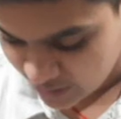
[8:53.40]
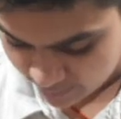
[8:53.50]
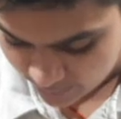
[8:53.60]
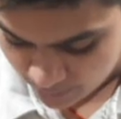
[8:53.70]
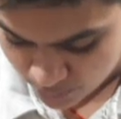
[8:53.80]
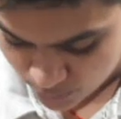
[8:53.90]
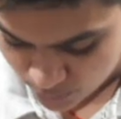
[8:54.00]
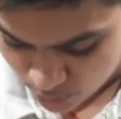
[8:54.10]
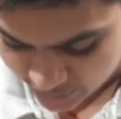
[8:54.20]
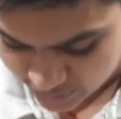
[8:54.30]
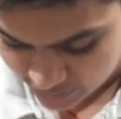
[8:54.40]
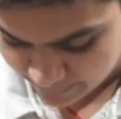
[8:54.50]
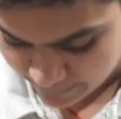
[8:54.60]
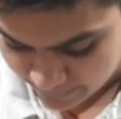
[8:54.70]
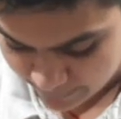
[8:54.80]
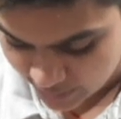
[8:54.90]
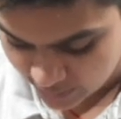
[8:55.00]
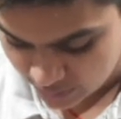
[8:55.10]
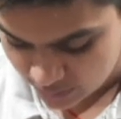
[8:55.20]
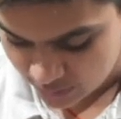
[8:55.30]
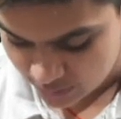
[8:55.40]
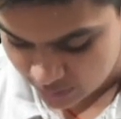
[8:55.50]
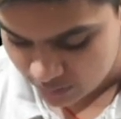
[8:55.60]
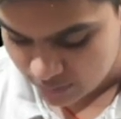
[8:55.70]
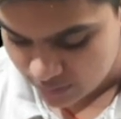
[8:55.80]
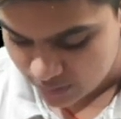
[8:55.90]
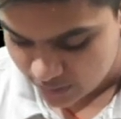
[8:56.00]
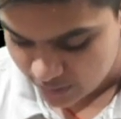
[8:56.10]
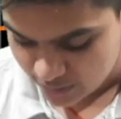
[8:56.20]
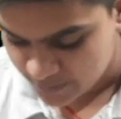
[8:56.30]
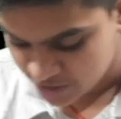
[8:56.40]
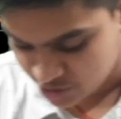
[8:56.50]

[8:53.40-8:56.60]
done by prolactin, PRL. Yes,